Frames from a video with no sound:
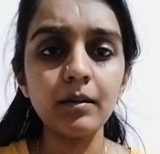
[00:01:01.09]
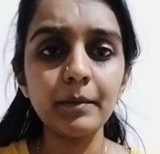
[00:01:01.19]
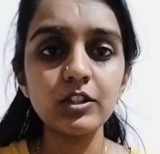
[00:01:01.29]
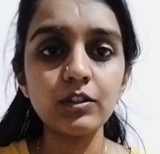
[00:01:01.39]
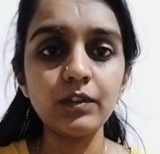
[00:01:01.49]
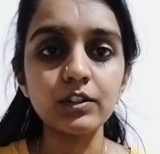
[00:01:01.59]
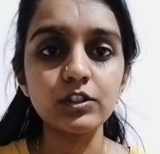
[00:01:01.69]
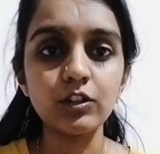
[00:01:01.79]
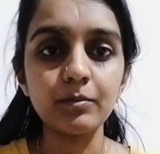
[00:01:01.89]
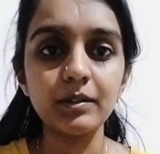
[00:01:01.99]
major
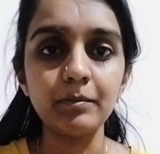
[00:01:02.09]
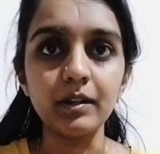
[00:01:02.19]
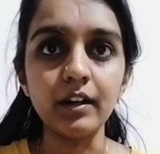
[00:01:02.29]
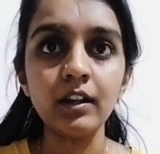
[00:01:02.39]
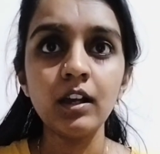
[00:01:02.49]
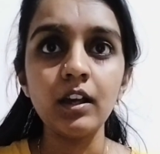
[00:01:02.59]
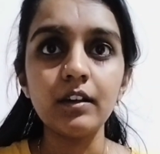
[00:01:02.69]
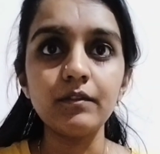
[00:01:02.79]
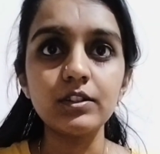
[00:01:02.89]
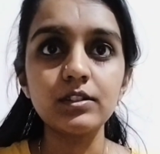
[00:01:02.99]
function of the blood,
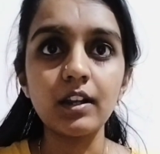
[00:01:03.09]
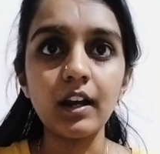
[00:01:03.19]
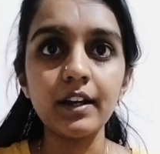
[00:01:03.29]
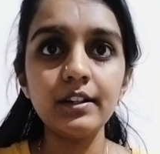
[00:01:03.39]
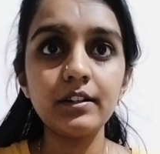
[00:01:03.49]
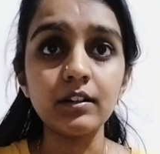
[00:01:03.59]
which the right